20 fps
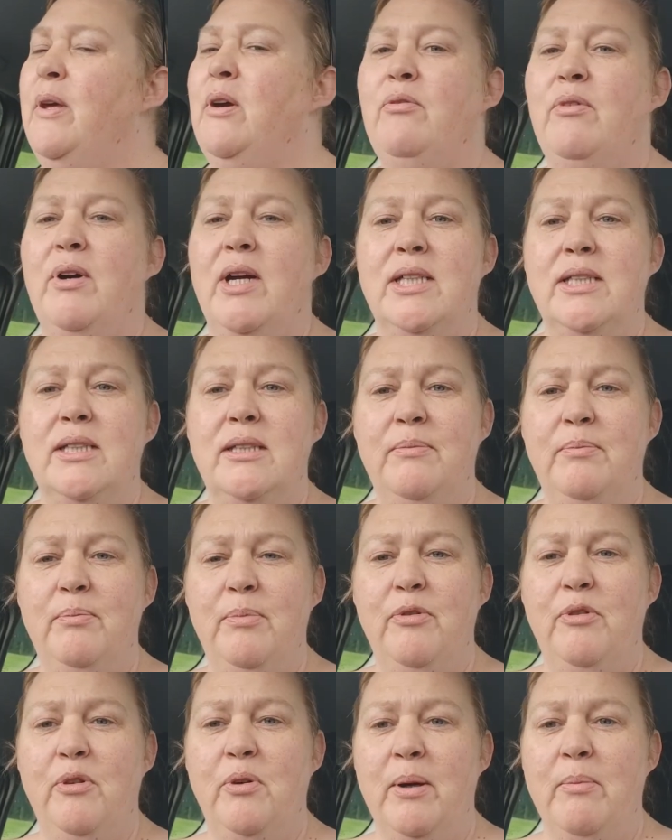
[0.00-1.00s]
Right,
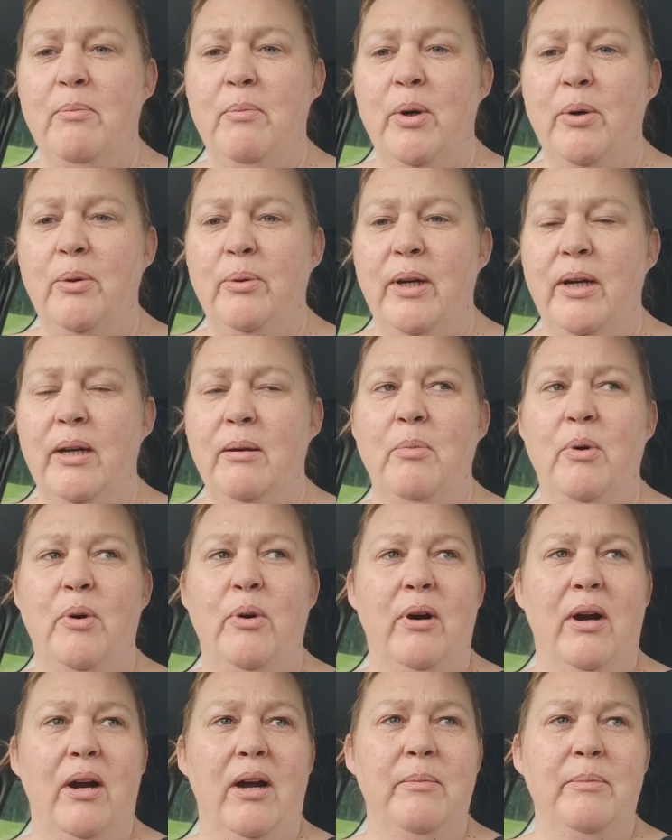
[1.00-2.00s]
before I moan
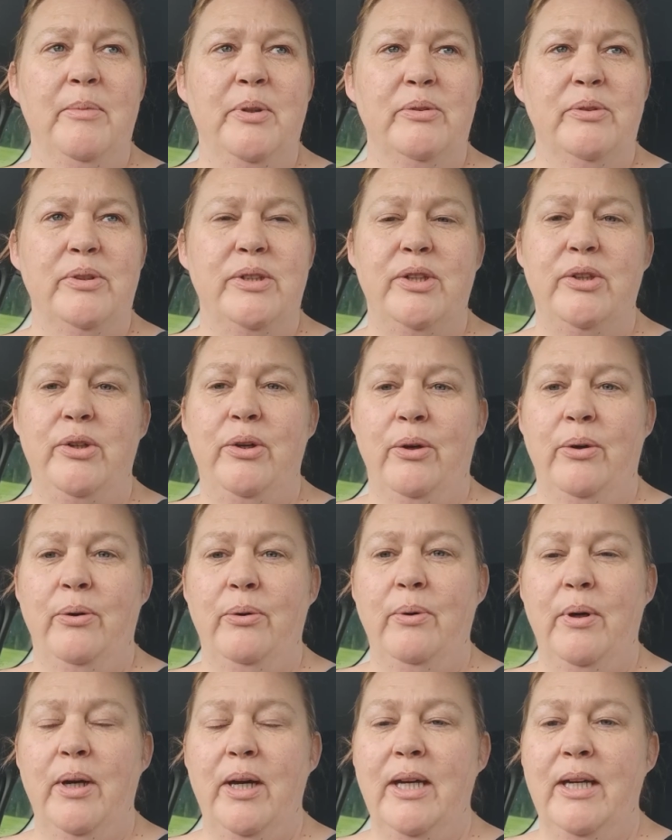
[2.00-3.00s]
anymore, I'm going to
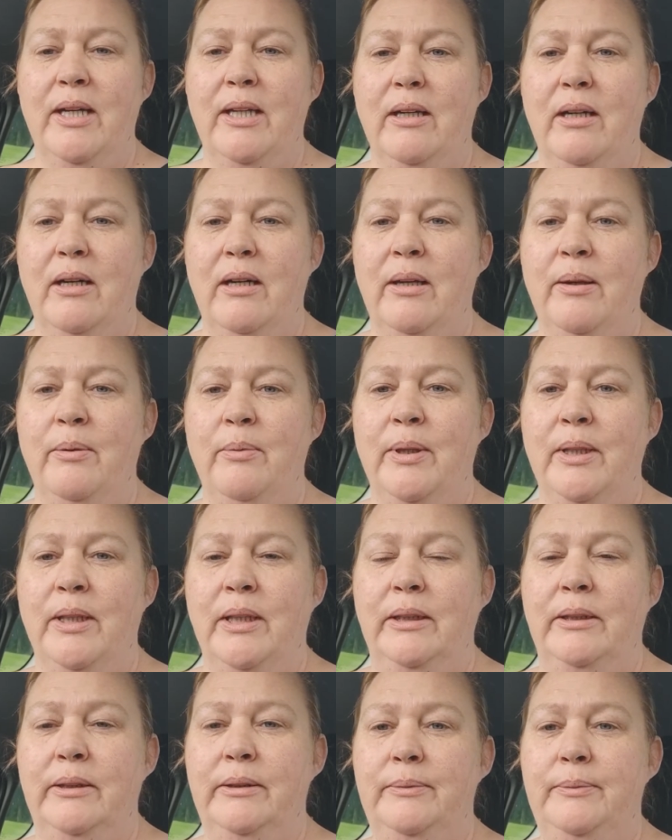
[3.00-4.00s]
go and I
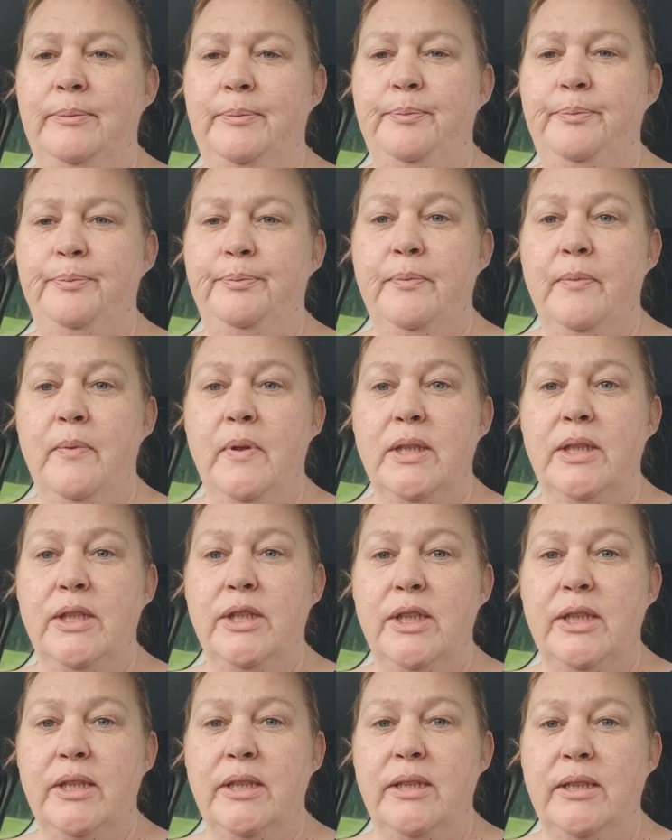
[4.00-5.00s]
will
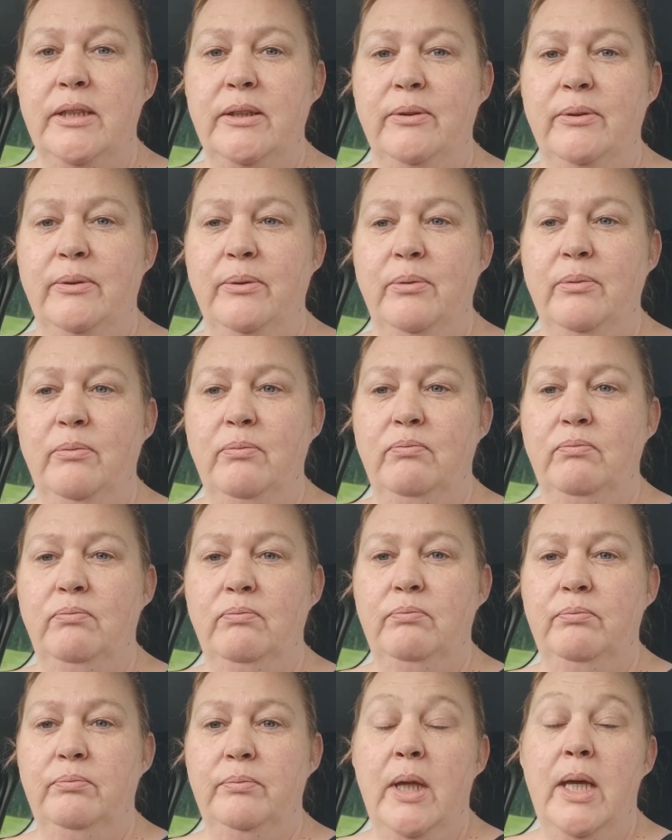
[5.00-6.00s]
chat to you
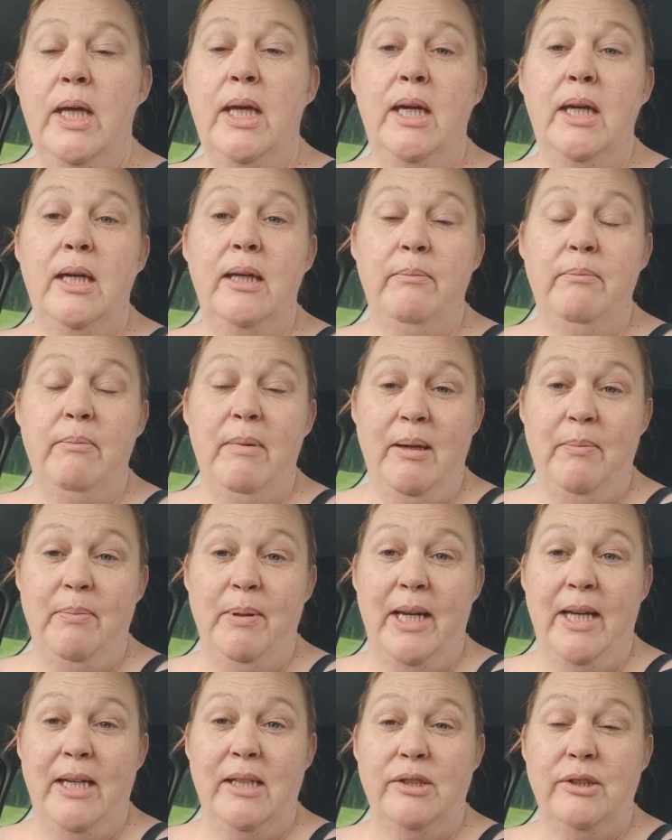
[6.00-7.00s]
maybe
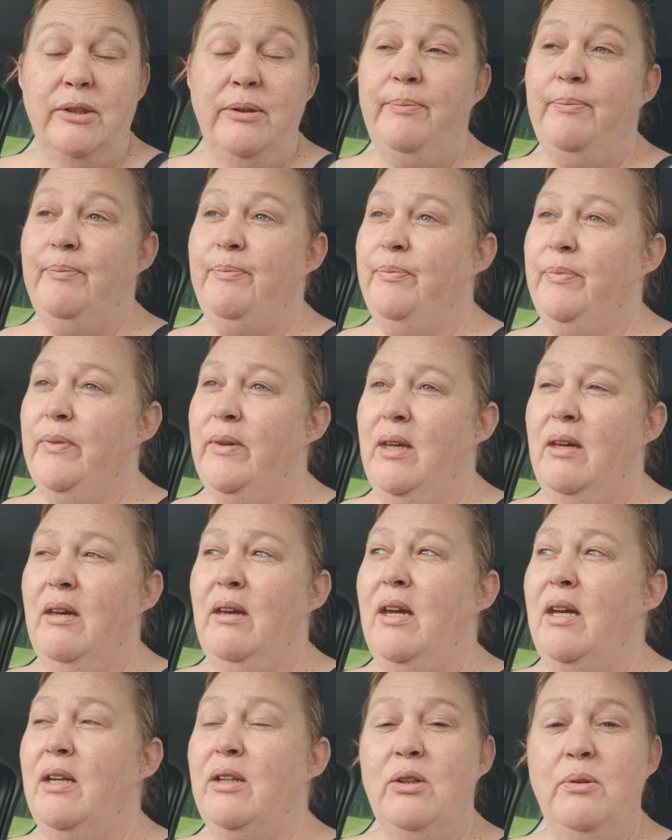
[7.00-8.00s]
later.
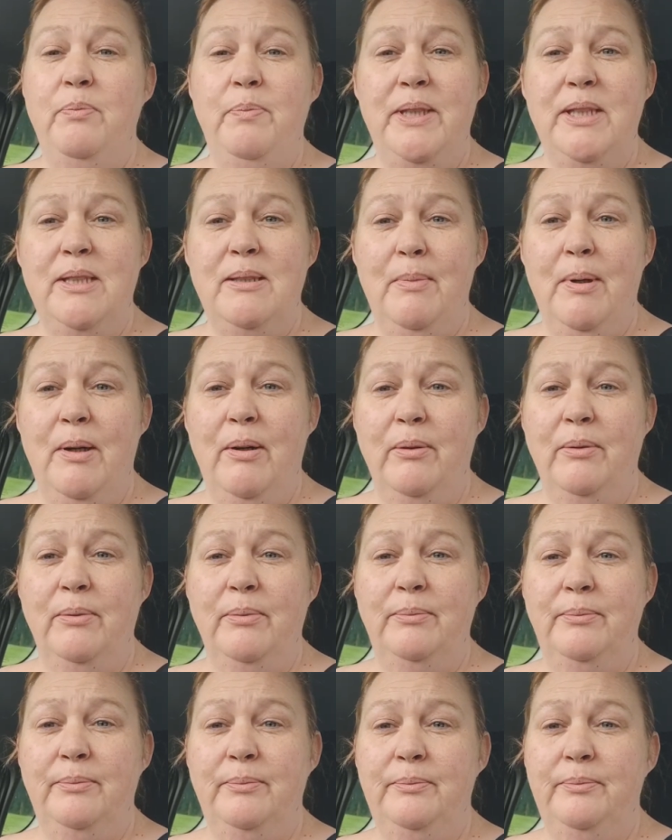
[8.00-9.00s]
Could be tomorrow.
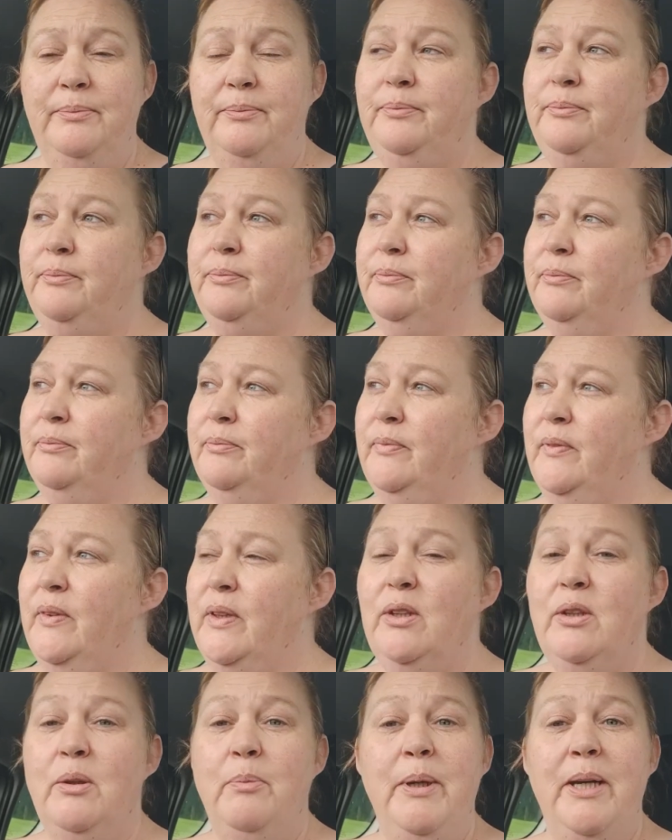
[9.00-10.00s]

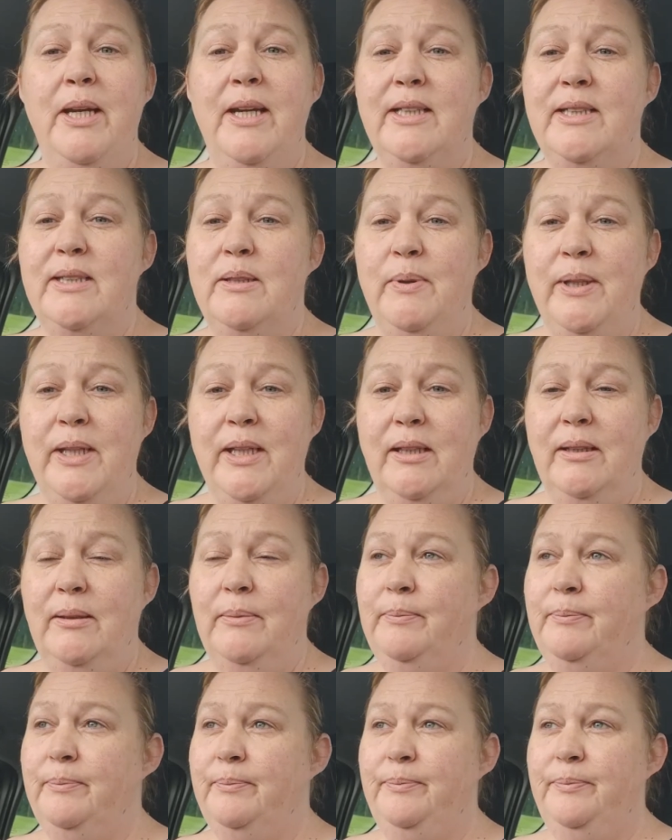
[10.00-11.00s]
could be next week.
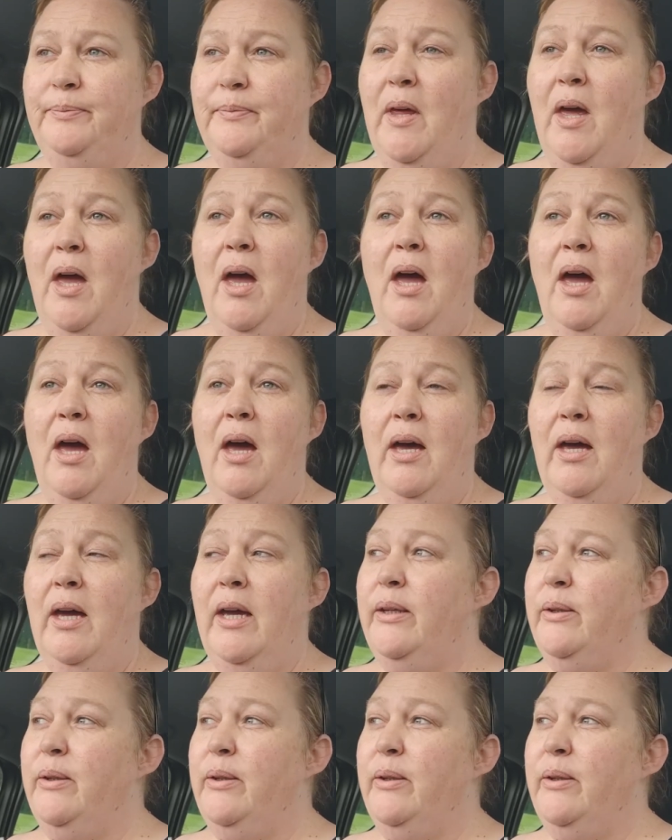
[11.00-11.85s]
I